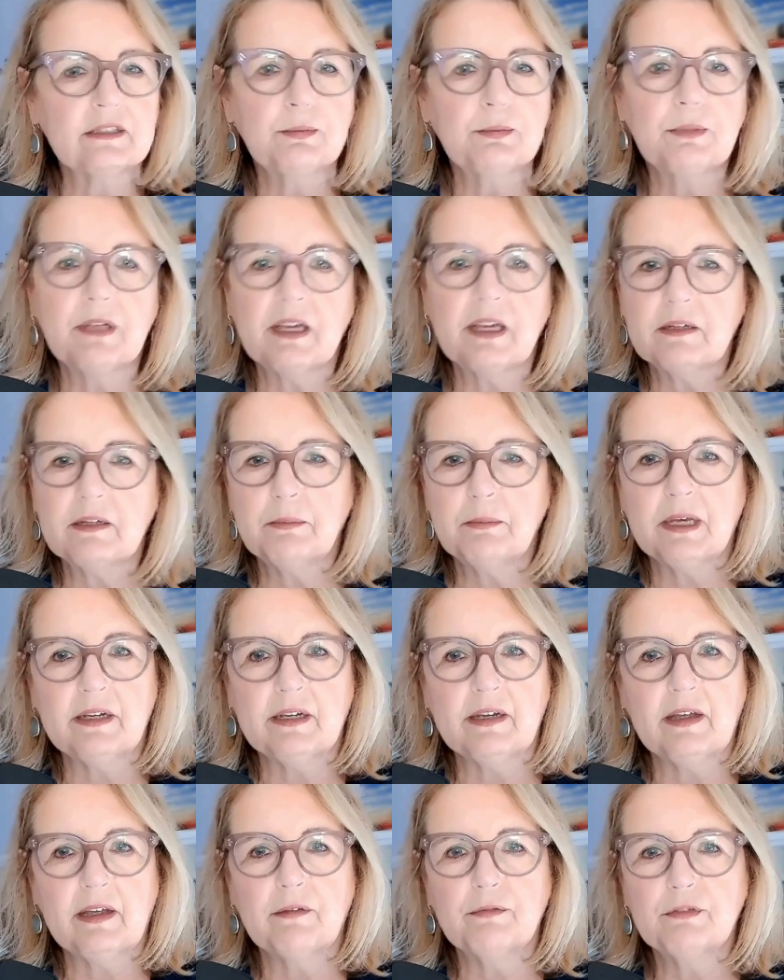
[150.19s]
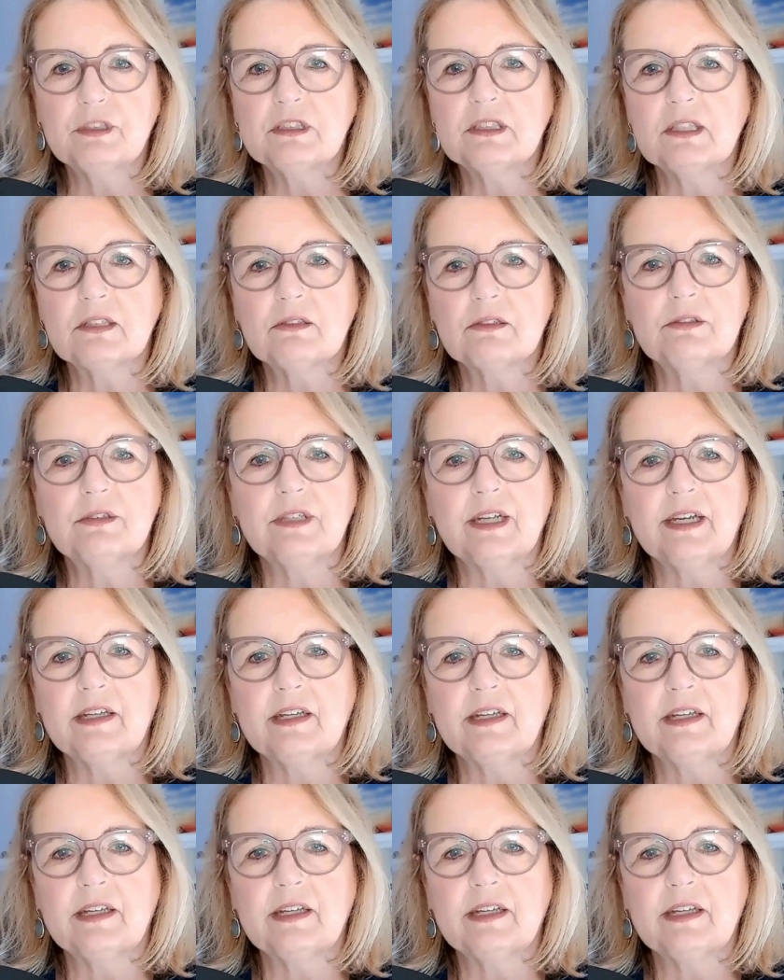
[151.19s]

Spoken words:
me out of bed every single day.